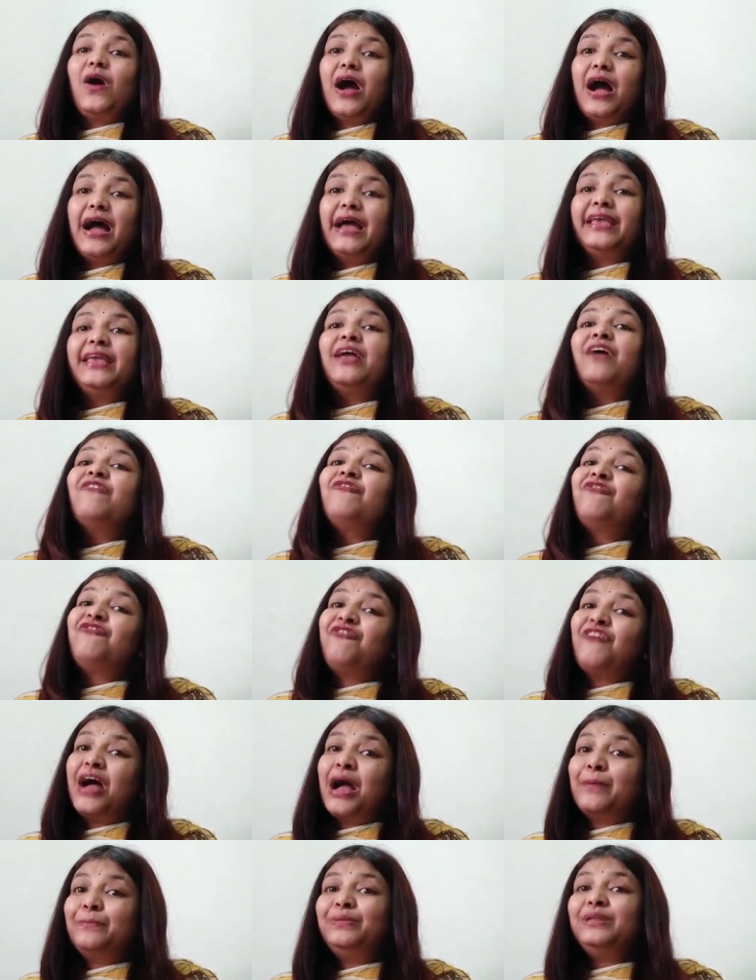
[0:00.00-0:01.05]
I
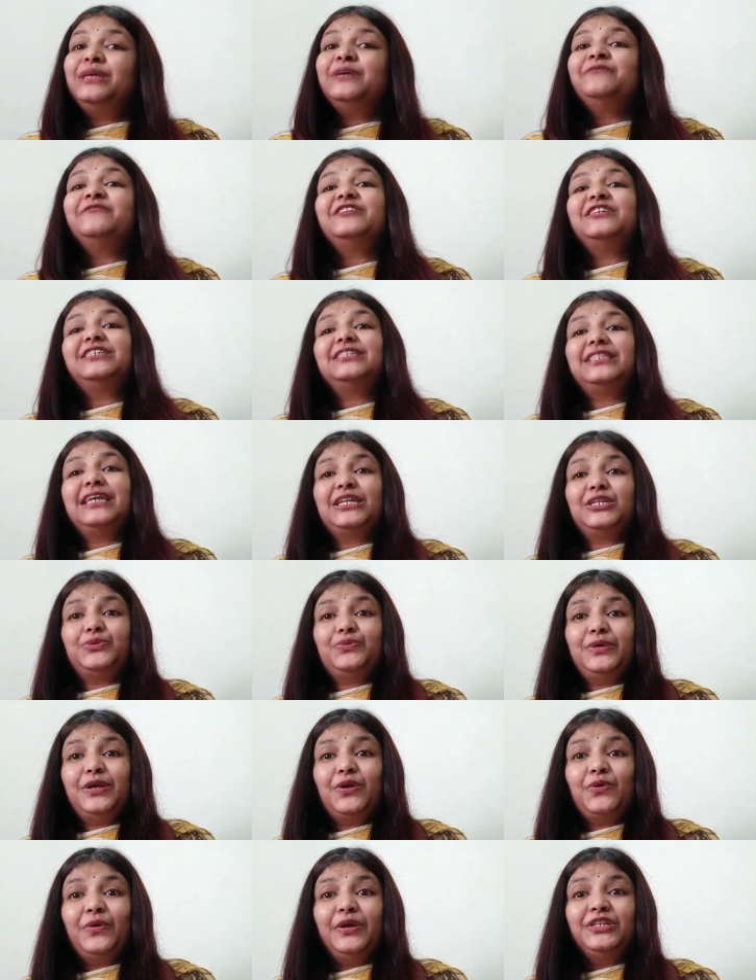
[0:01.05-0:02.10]
family word that
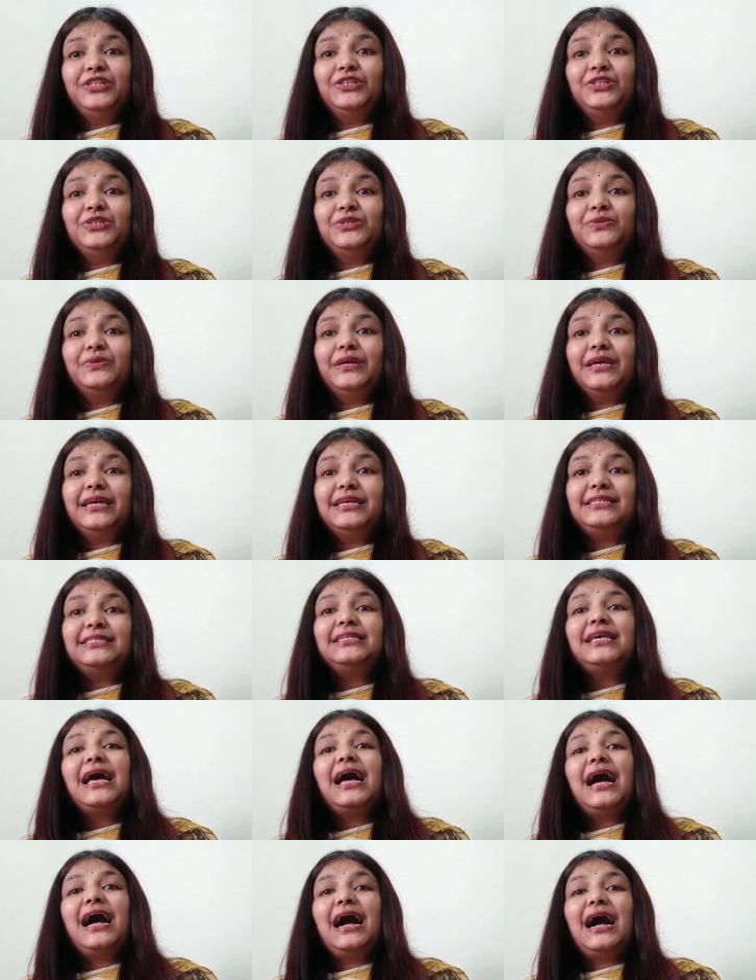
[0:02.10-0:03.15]
we are going to do is
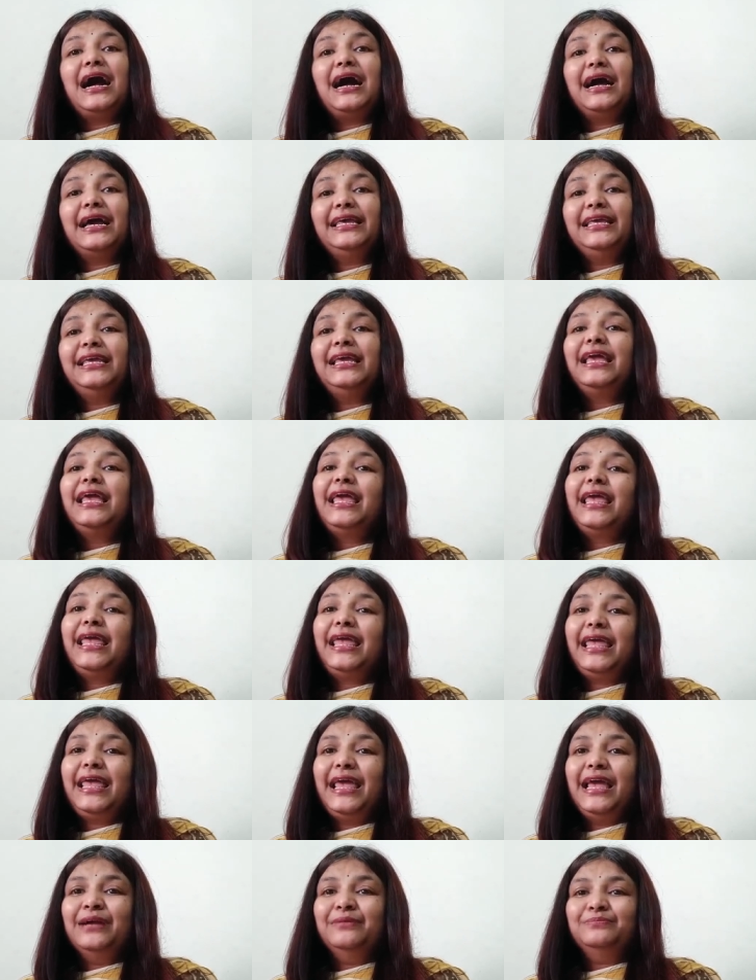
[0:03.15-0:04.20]
I
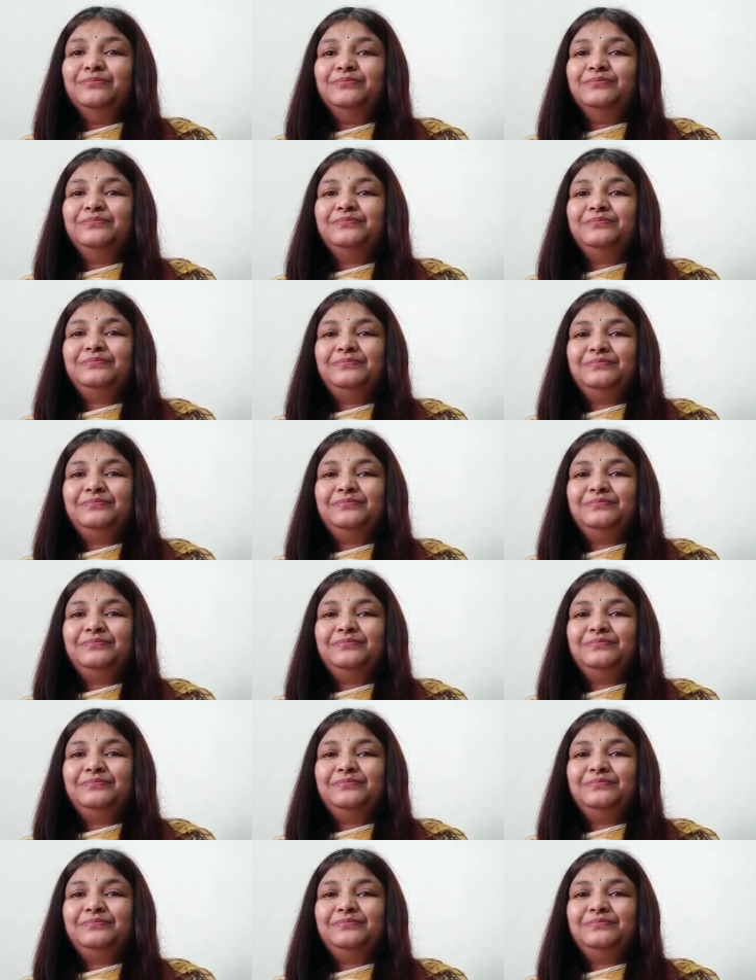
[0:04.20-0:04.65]
am.